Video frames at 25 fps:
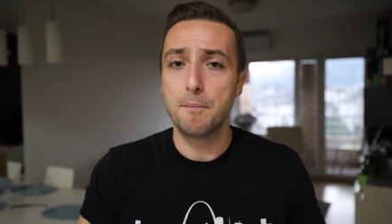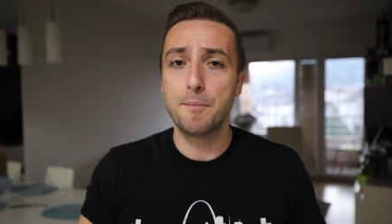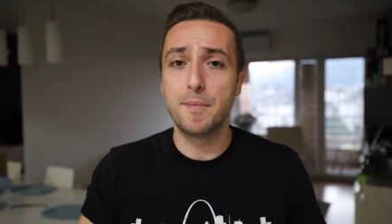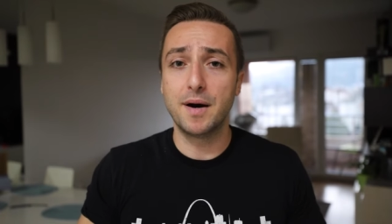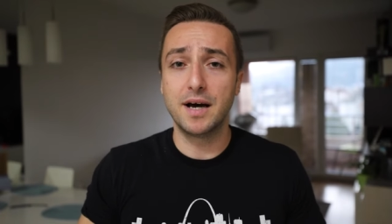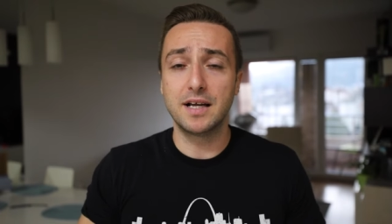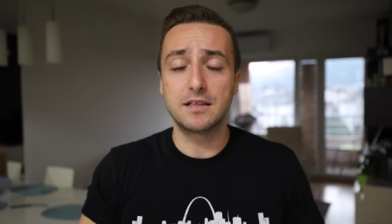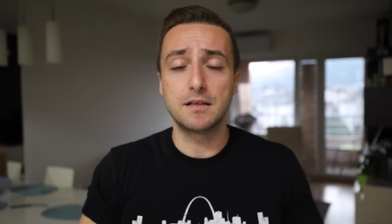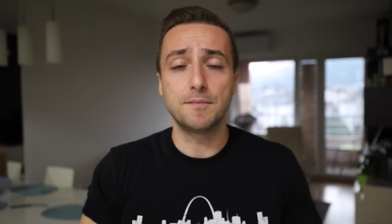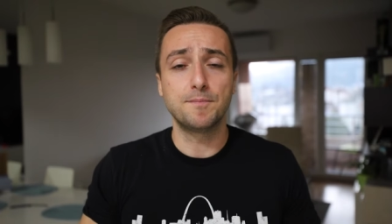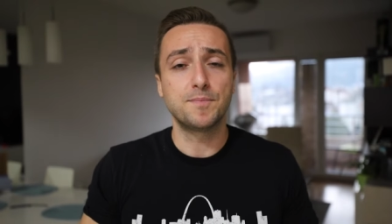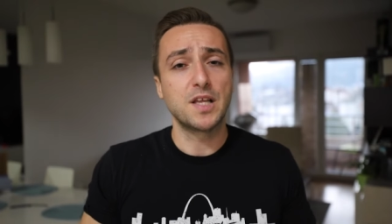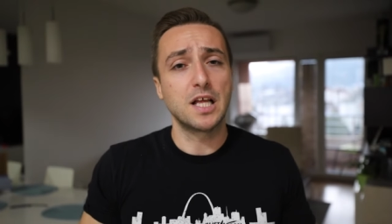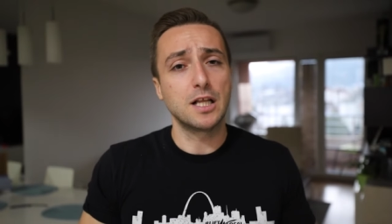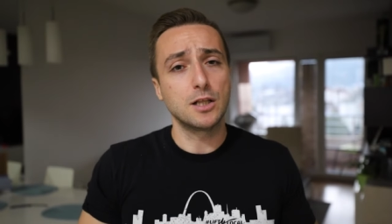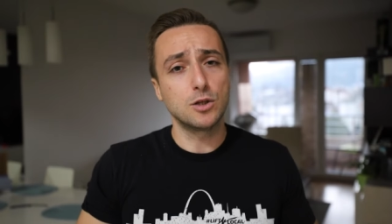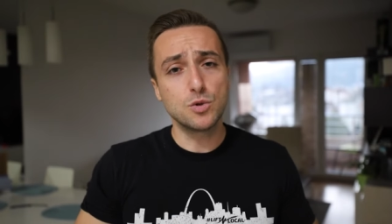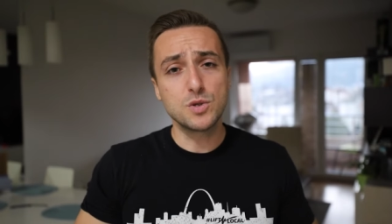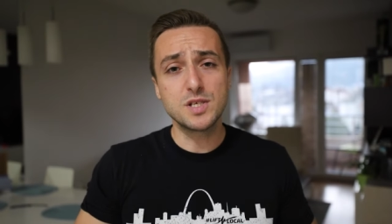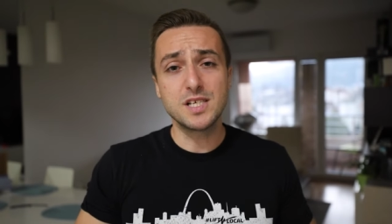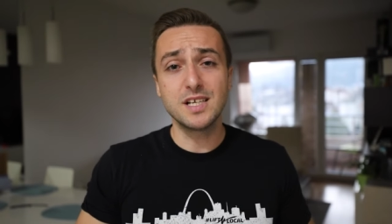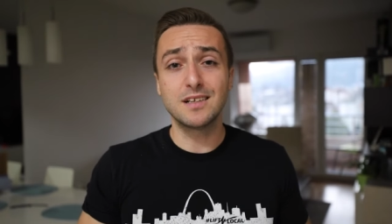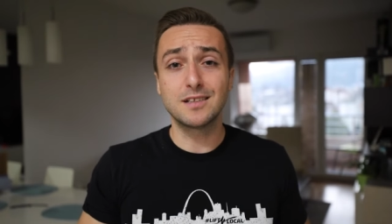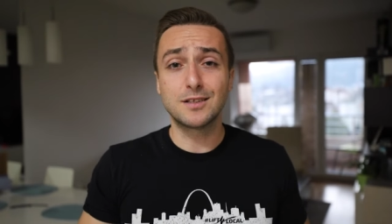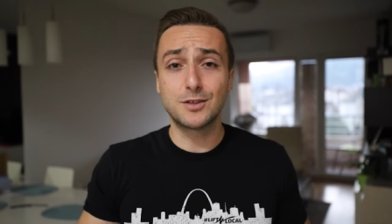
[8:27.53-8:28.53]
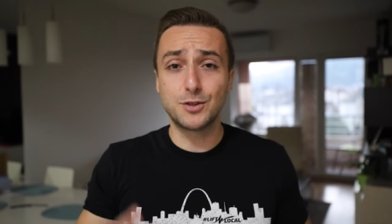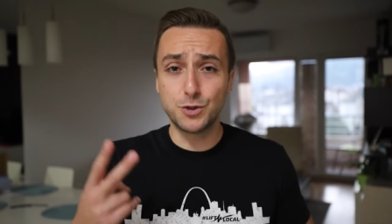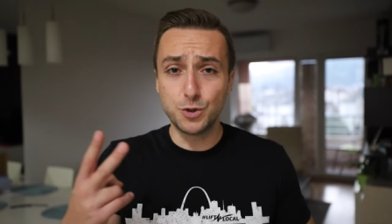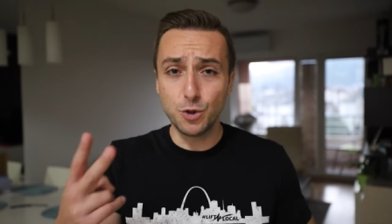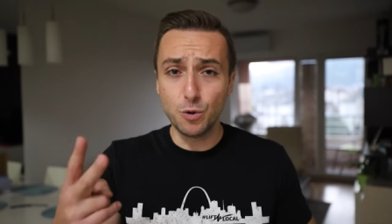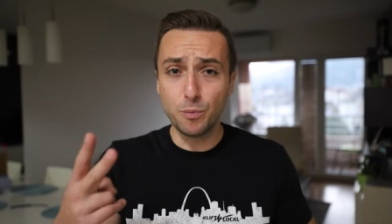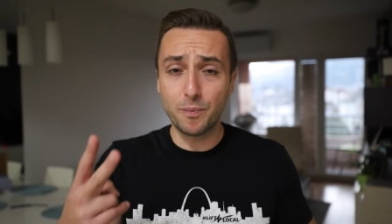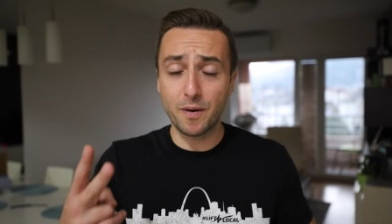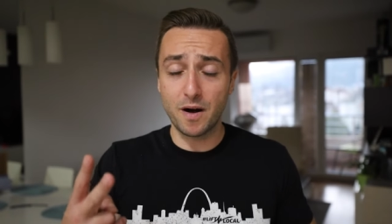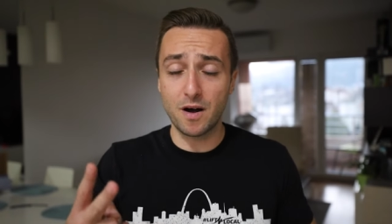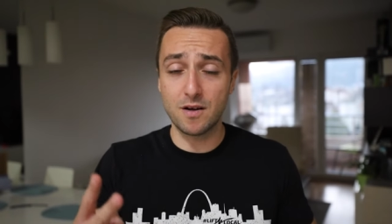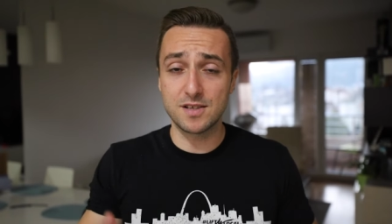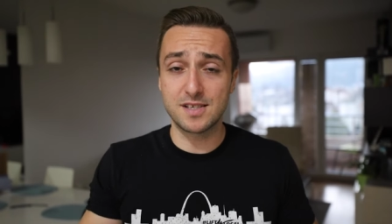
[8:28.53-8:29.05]
but losing
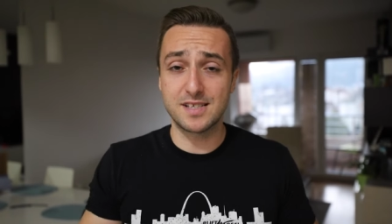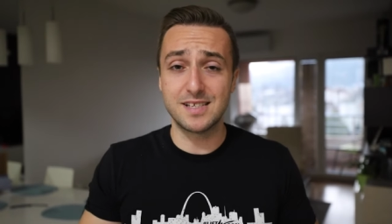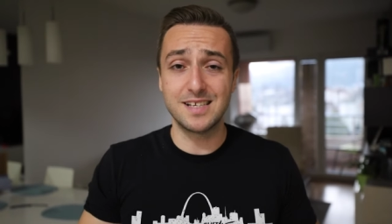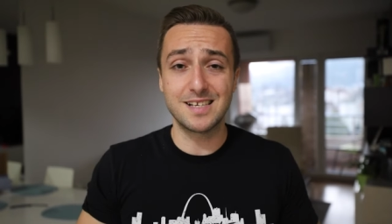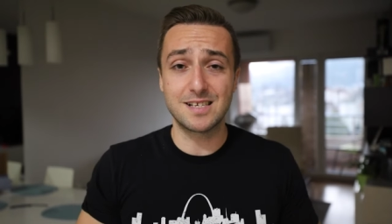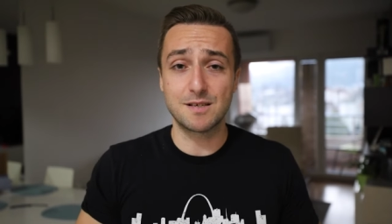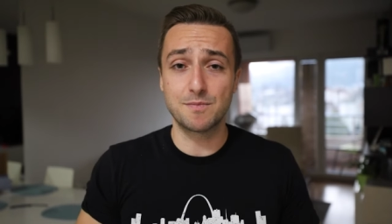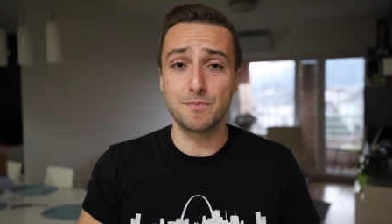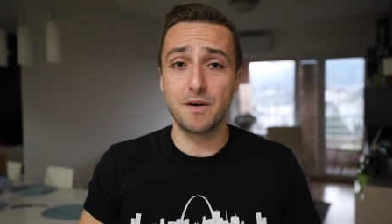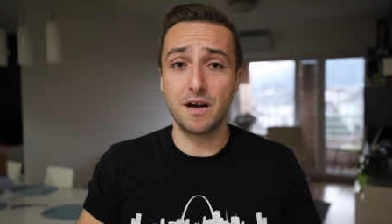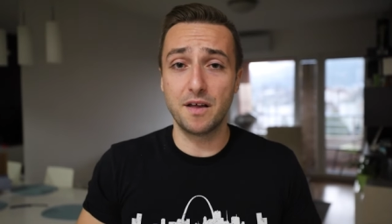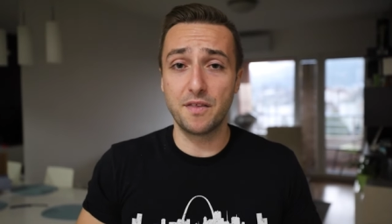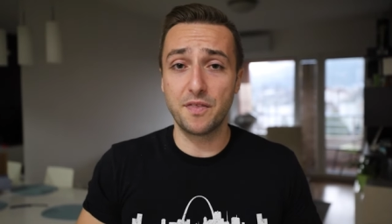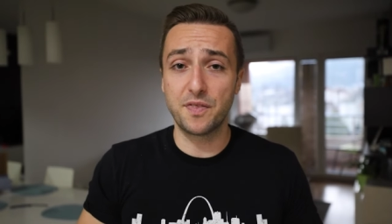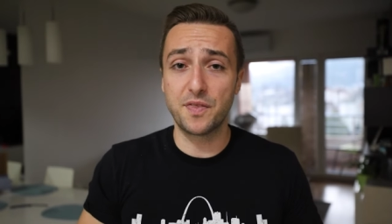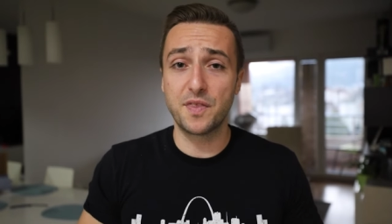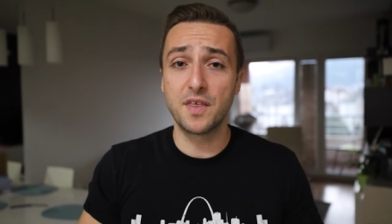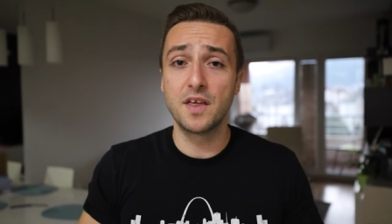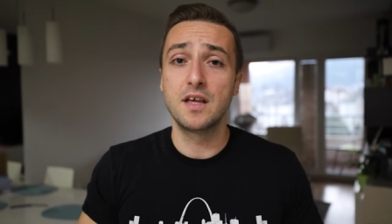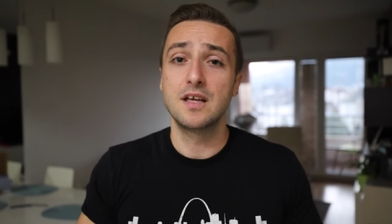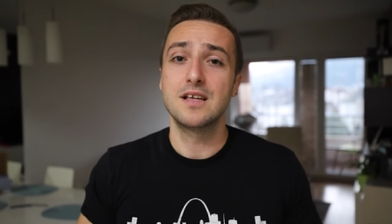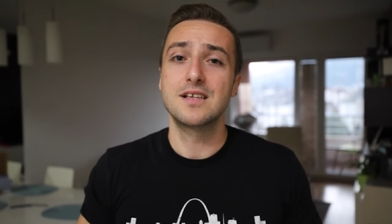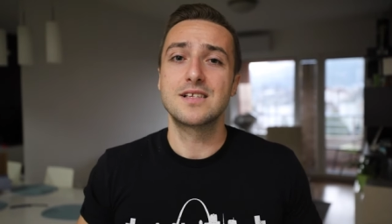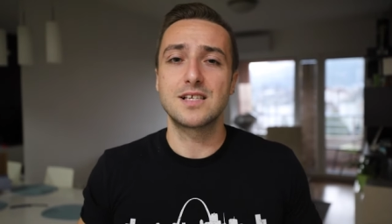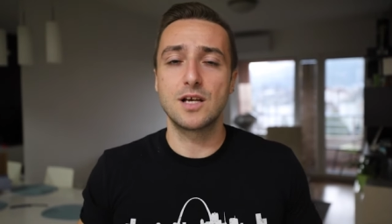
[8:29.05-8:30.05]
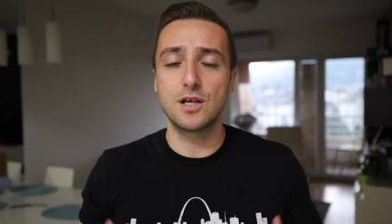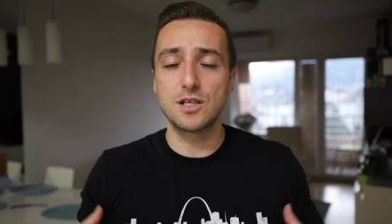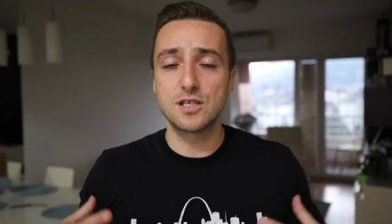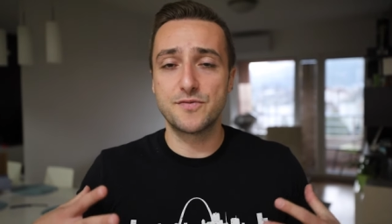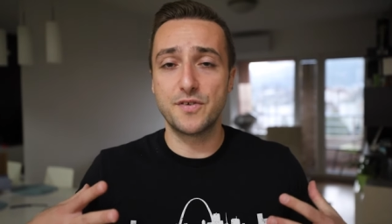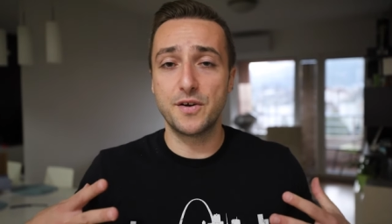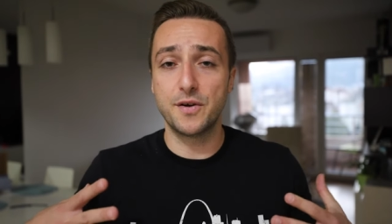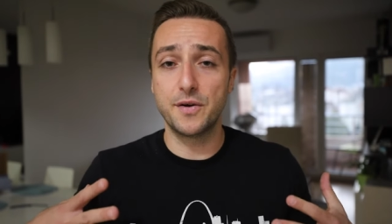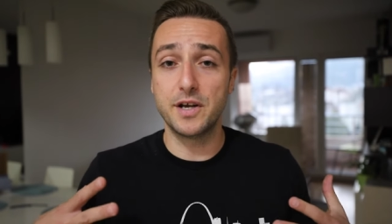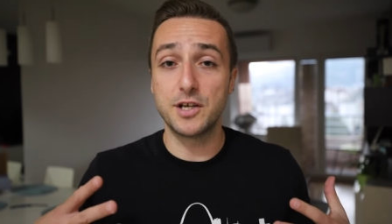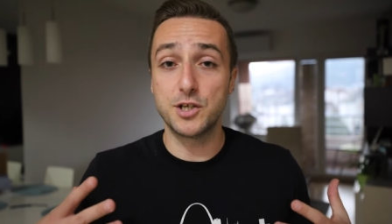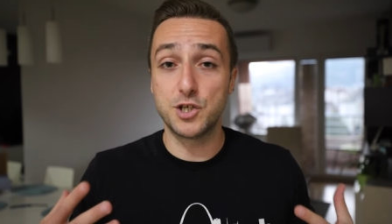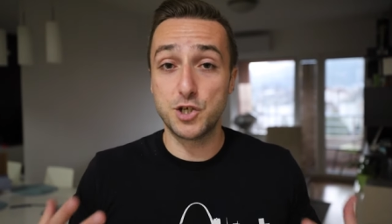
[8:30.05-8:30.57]
2 pounds this month sounds
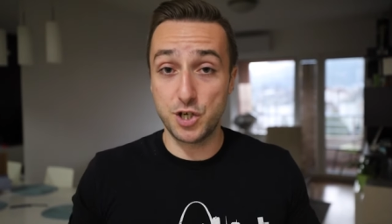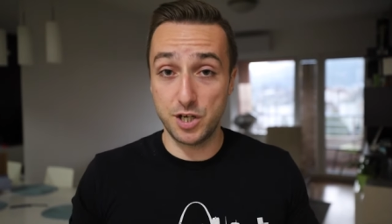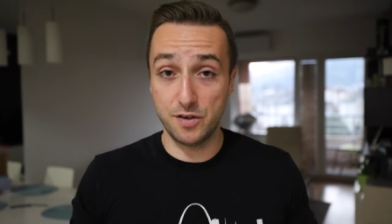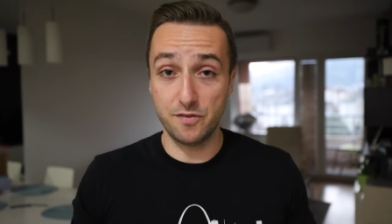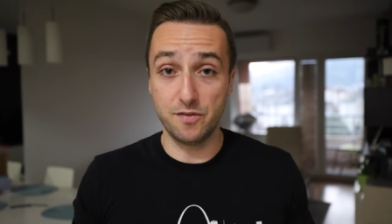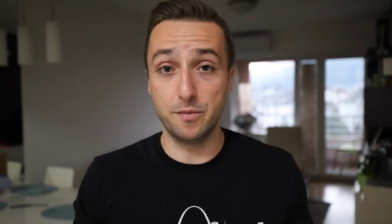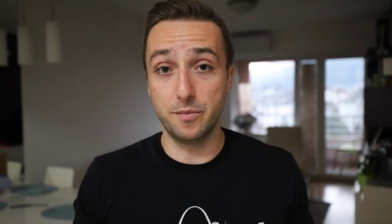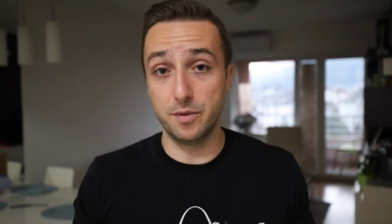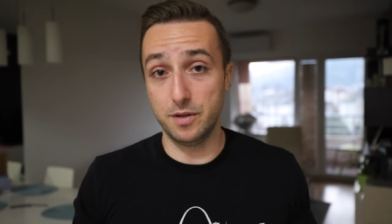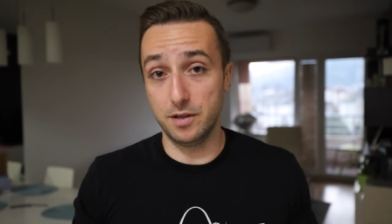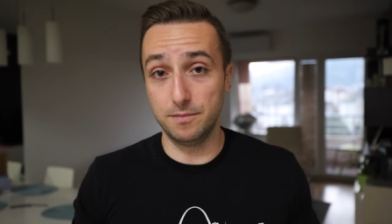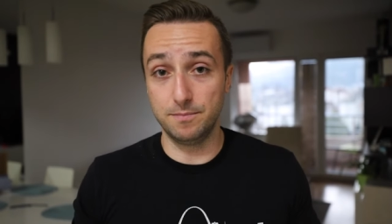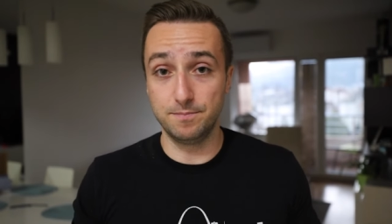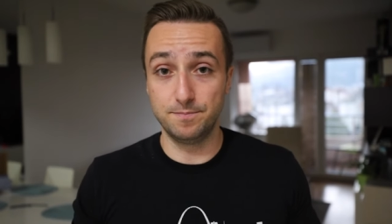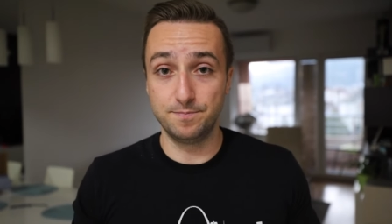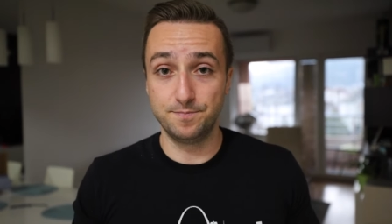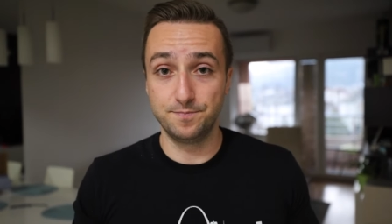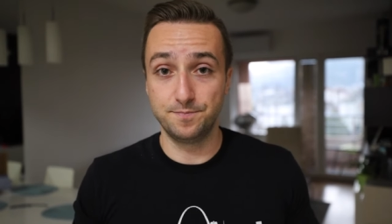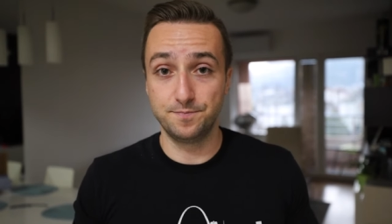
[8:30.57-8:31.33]
very achievable.